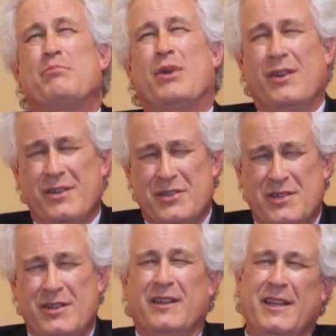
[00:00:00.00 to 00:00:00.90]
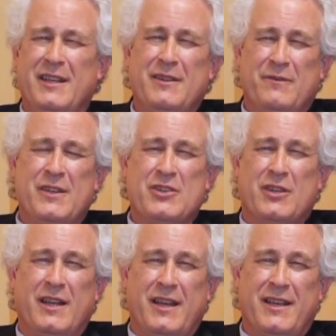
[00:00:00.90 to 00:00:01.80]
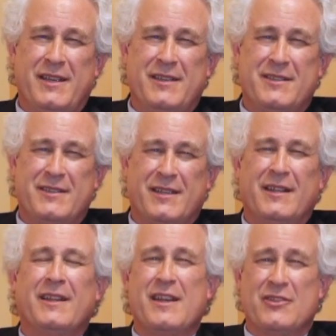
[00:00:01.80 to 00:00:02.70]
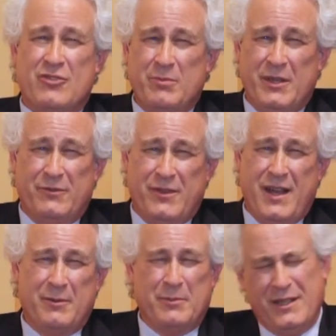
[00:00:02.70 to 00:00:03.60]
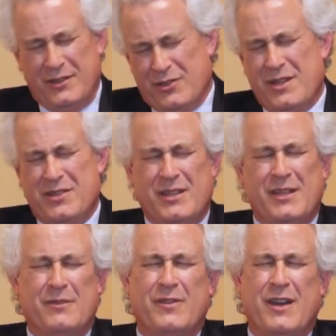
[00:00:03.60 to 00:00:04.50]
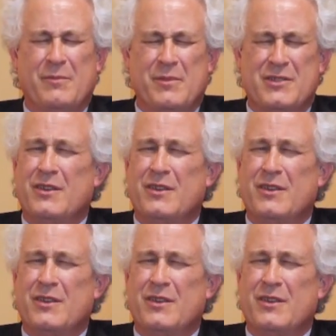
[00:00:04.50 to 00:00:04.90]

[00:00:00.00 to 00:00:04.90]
personal, individualized classroom environment, a trusting environment.